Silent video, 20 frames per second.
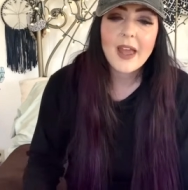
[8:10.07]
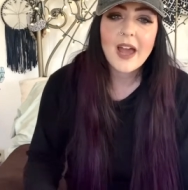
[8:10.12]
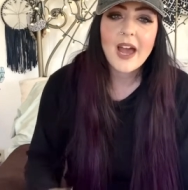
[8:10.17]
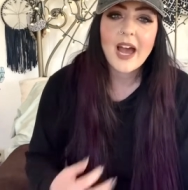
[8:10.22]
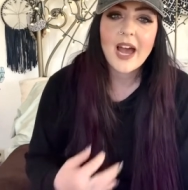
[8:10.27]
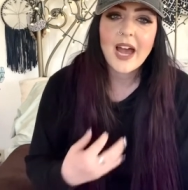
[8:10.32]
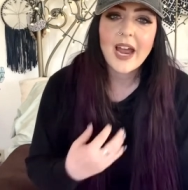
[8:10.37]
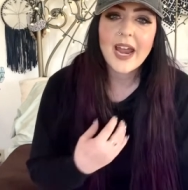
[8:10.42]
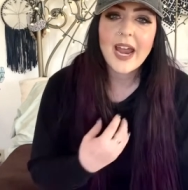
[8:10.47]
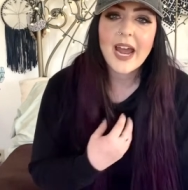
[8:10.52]

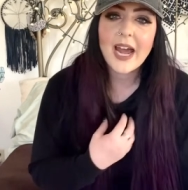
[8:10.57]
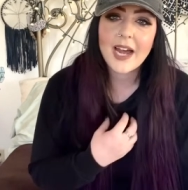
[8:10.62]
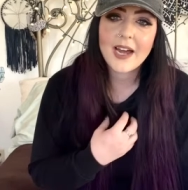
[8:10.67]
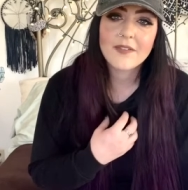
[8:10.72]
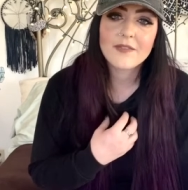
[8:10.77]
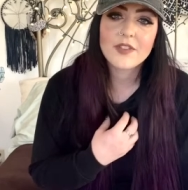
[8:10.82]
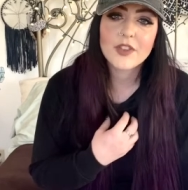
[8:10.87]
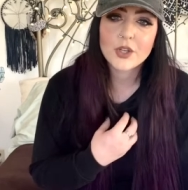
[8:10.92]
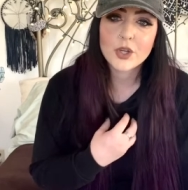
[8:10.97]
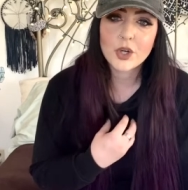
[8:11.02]
I
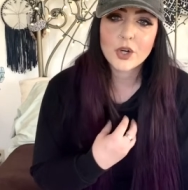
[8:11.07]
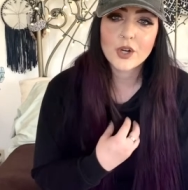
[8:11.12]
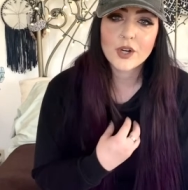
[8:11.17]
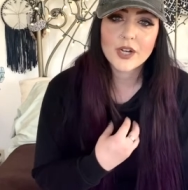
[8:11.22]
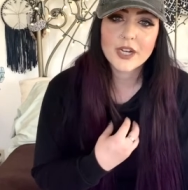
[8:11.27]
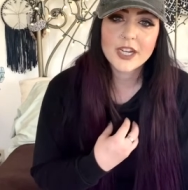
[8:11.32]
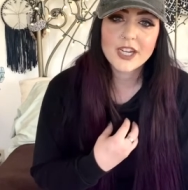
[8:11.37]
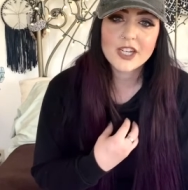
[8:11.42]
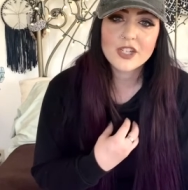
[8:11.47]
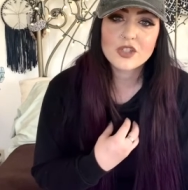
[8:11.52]
have the
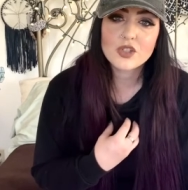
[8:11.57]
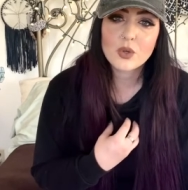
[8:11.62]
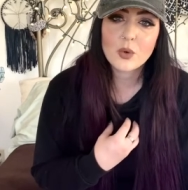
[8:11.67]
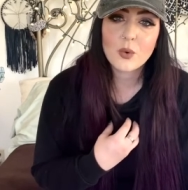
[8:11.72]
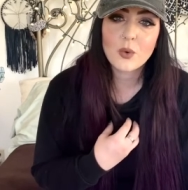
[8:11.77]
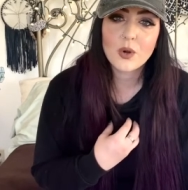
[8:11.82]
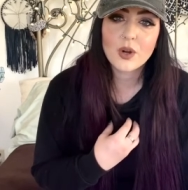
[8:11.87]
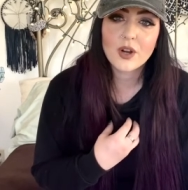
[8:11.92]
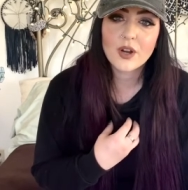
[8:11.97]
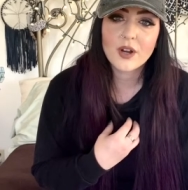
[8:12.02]
courage
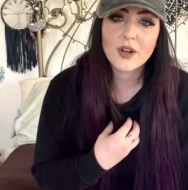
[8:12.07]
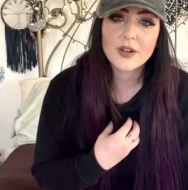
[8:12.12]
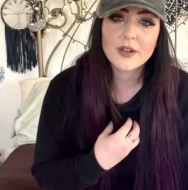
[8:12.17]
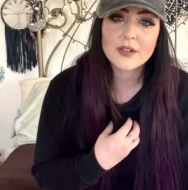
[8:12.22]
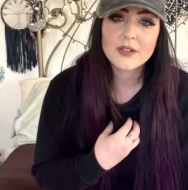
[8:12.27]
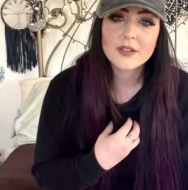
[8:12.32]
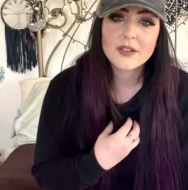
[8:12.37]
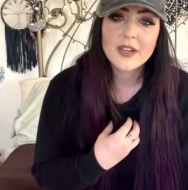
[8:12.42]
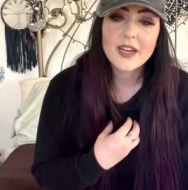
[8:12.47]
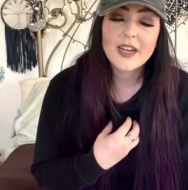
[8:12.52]
or